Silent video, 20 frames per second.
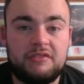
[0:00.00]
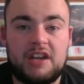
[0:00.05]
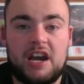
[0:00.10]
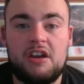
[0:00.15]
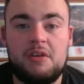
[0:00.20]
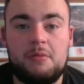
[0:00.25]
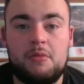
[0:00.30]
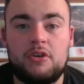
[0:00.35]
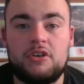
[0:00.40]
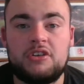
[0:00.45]

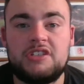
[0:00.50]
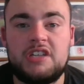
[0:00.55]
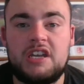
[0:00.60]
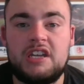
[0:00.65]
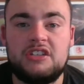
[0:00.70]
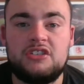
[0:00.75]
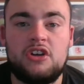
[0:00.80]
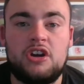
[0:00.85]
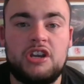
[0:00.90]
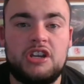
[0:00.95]
Gary Monk said
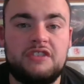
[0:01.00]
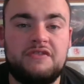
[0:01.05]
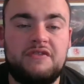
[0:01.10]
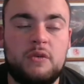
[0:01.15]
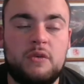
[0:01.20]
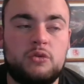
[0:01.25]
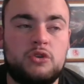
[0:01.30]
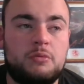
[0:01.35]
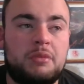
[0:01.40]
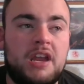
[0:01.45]
he's not in his
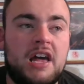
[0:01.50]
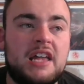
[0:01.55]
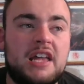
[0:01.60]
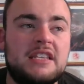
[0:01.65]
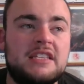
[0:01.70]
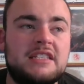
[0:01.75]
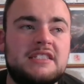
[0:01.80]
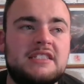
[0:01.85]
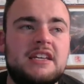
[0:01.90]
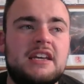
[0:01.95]
future
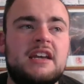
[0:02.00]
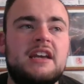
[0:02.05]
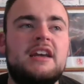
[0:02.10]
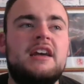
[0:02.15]
plans.